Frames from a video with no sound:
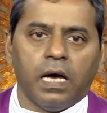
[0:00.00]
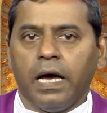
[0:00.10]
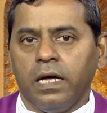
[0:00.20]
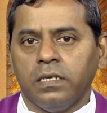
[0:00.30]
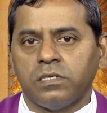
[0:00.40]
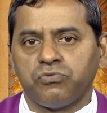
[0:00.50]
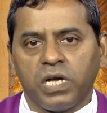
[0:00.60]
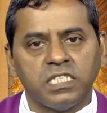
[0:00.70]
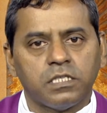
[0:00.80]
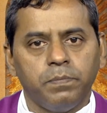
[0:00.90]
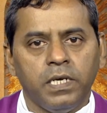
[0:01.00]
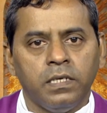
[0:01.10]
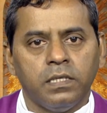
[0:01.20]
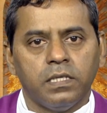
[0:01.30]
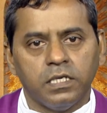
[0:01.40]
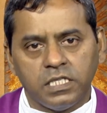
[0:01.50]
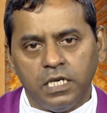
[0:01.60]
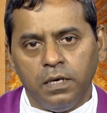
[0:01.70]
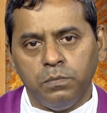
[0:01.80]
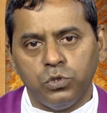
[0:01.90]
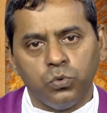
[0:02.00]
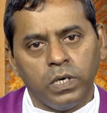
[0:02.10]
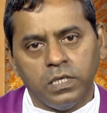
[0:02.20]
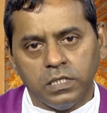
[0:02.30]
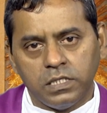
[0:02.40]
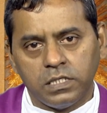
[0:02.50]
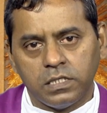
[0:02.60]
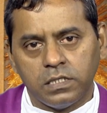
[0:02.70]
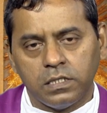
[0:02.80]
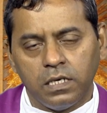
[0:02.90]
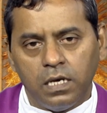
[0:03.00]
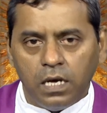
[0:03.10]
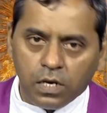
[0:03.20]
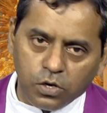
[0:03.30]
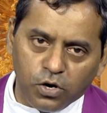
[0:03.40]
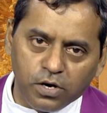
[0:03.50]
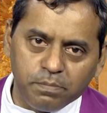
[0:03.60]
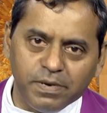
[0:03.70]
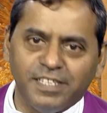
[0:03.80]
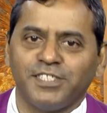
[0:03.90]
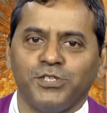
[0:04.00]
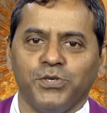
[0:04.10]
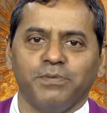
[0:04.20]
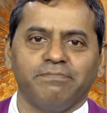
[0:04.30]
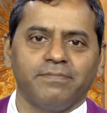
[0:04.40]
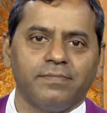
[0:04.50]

and transmit the same to others. God bless you.